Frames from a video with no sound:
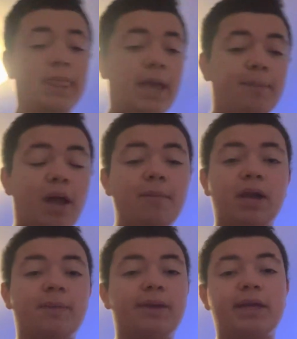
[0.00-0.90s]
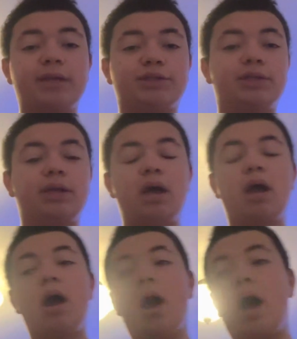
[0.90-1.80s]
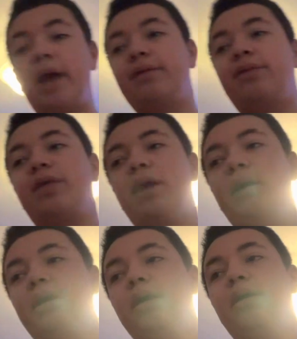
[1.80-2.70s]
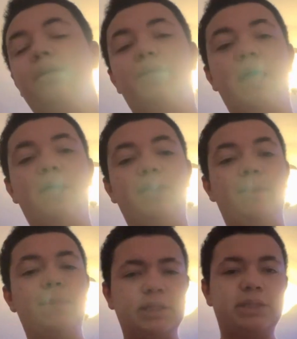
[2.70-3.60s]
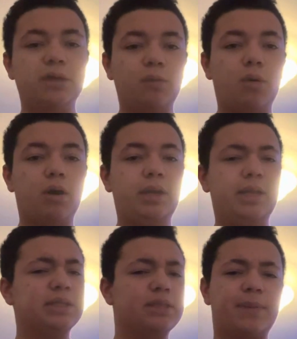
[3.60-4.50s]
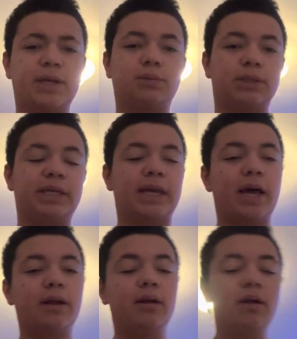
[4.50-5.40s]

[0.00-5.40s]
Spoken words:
And my recommendation, I think that the mid-tier one is the best one to get.